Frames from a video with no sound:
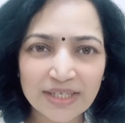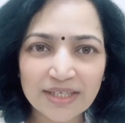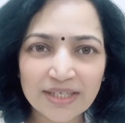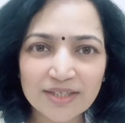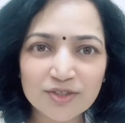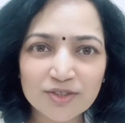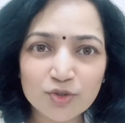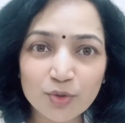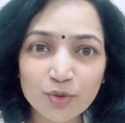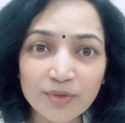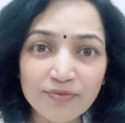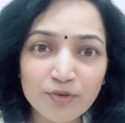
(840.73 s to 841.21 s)

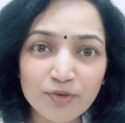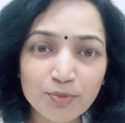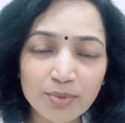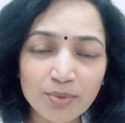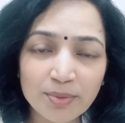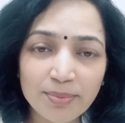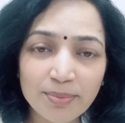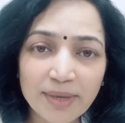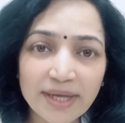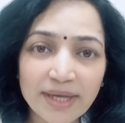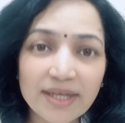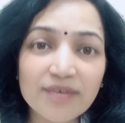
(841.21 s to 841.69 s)
So if
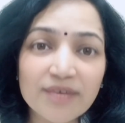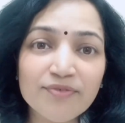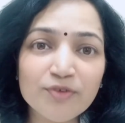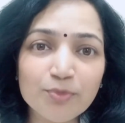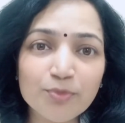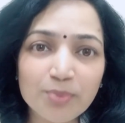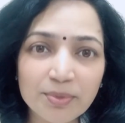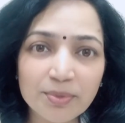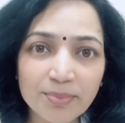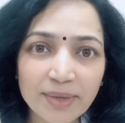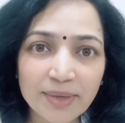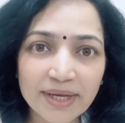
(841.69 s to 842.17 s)
you're
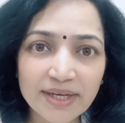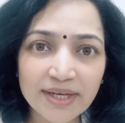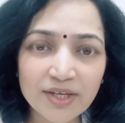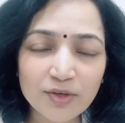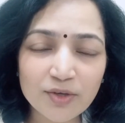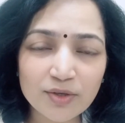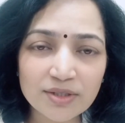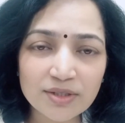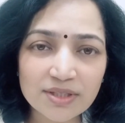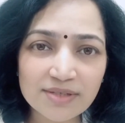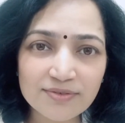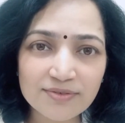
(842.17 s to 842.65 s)
preparing
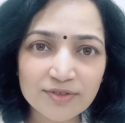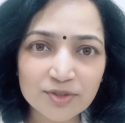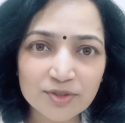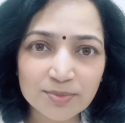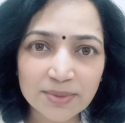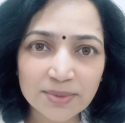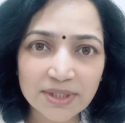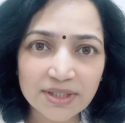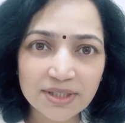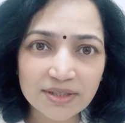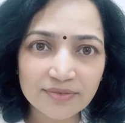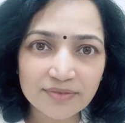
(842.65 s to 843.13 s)
yourself to
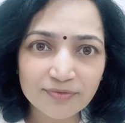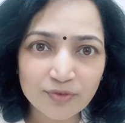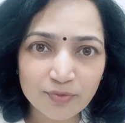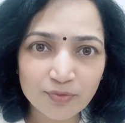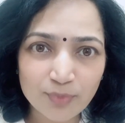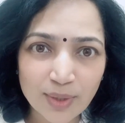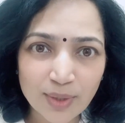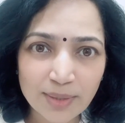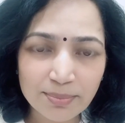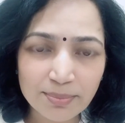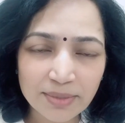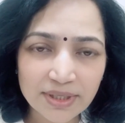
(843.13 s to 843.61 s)
speak for
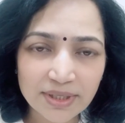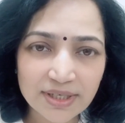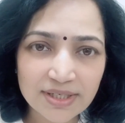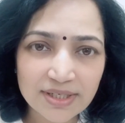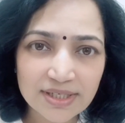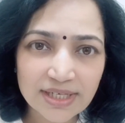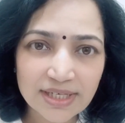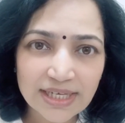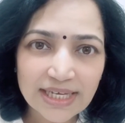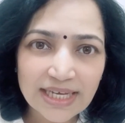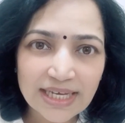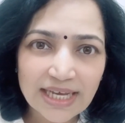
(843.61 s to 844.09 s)
1 minute,
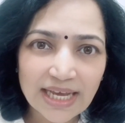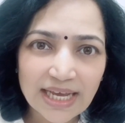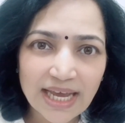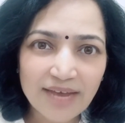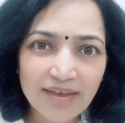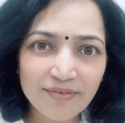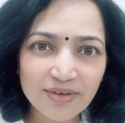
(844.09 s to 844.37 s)
have